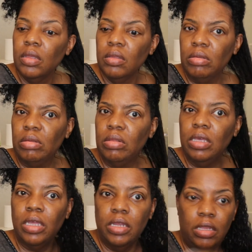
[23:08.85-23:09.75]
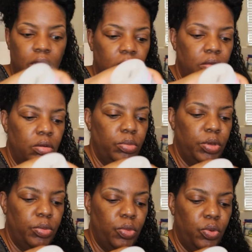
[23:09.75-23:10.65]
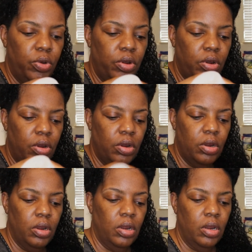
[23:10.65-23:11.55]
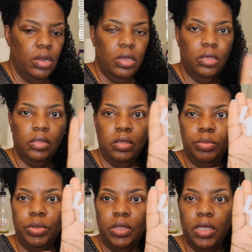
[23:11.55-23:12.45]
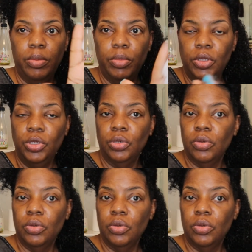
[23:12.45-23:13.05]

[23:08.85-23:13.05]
I think I need a little bit more. Put that much